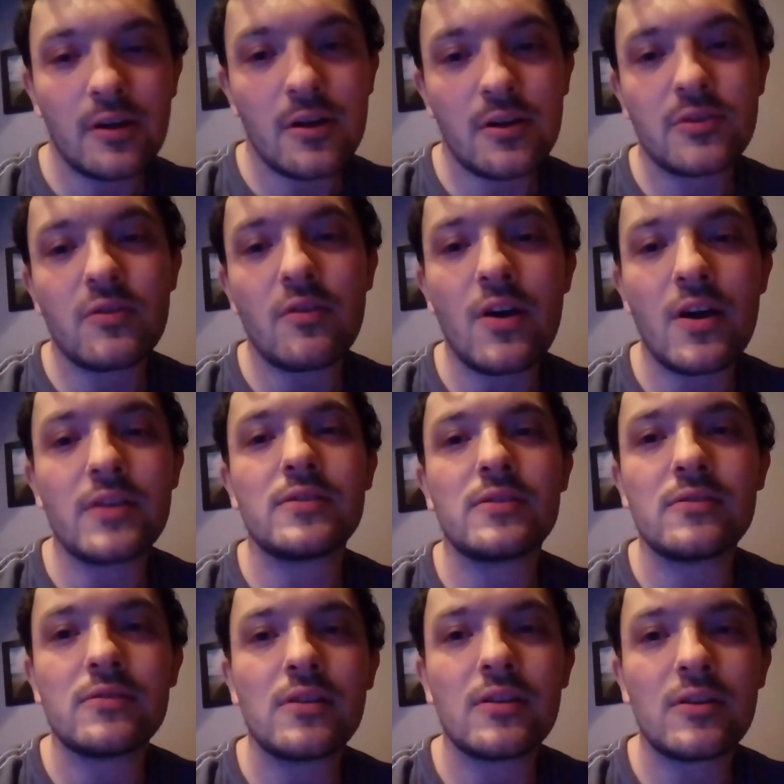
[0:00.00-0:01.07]
hurts your
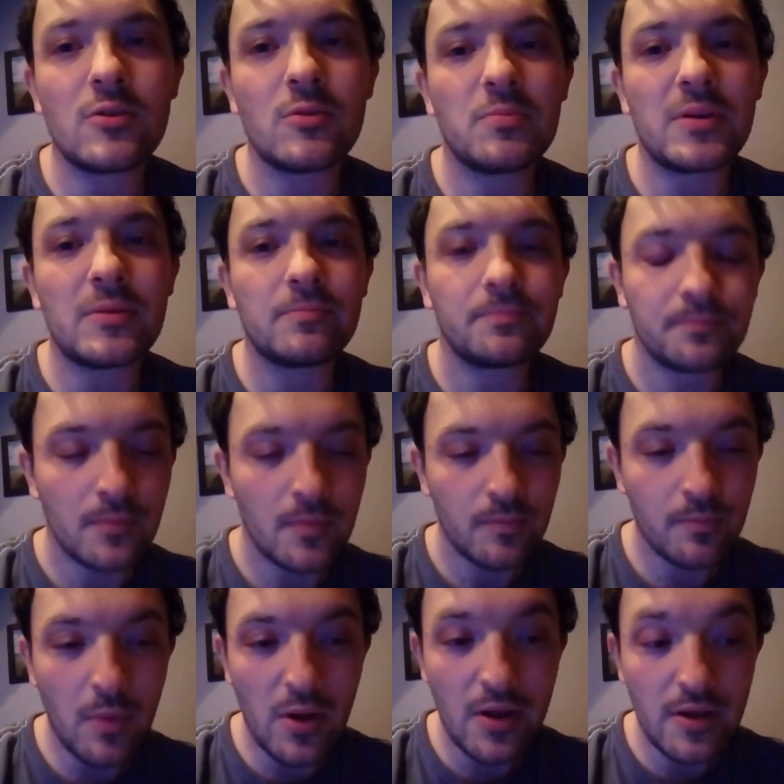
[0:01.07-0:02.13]
eyes a little bit.
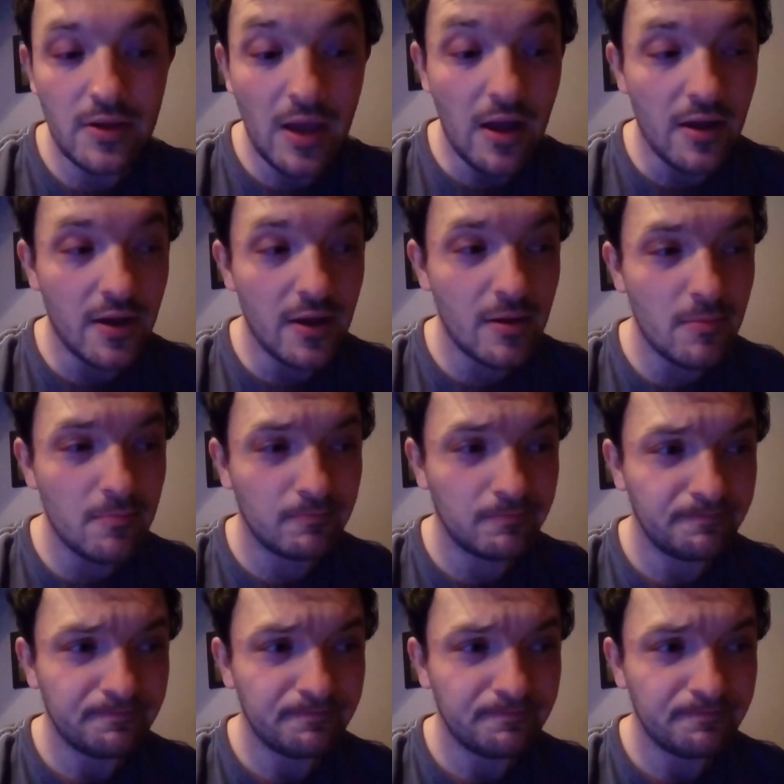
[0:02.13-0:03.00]
But yeah, um,